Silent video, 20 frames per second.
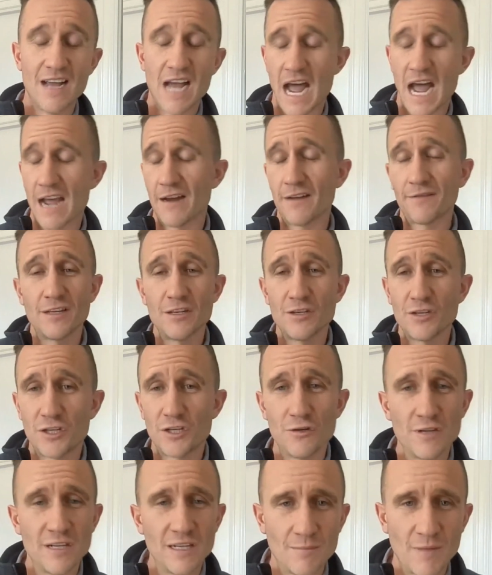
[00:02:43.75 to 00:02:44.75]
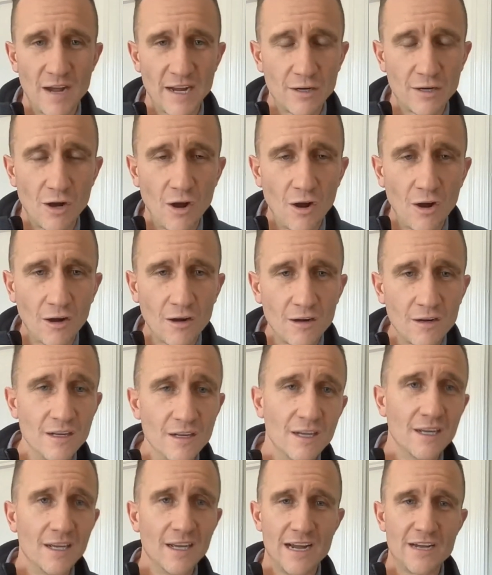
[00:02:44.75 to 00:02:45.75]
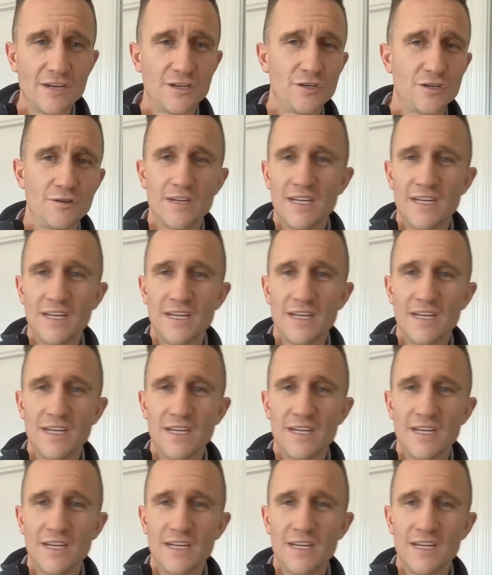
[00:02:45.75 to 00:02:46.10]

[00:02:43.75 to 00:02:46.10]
I often shoot it in my car. I shoot